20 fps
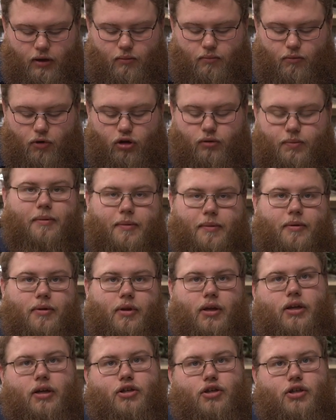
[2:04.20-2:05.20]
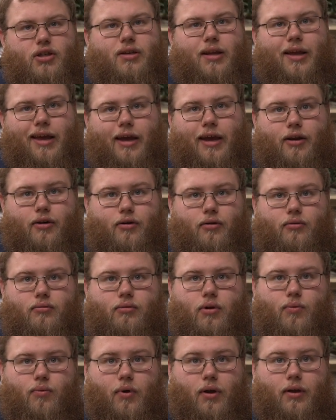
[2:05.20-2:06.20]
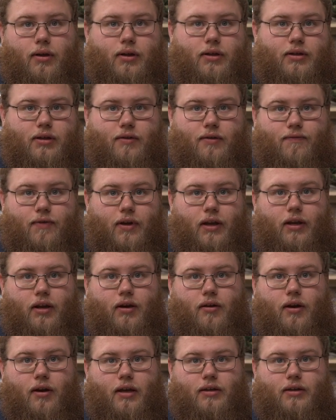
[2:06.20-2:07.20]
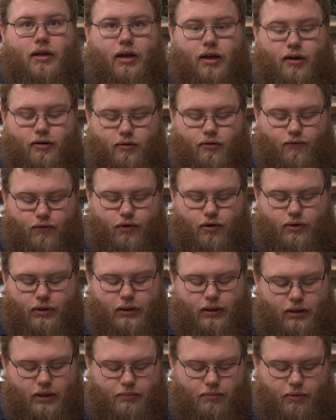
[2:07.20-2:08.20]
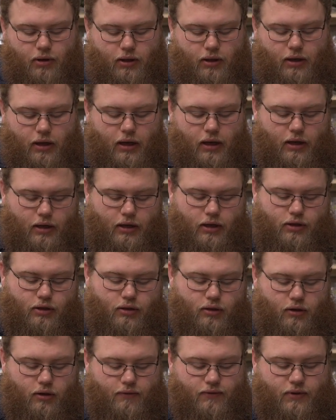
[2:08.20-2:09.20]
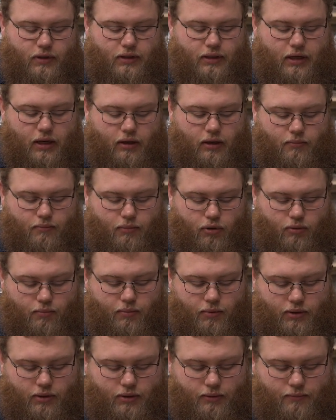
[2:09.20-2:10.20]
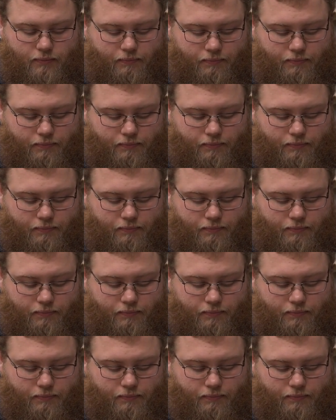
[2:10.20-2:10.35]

Most people think it's just a handle, and while it is convenient as a handle for using this part, it serves a second purpose.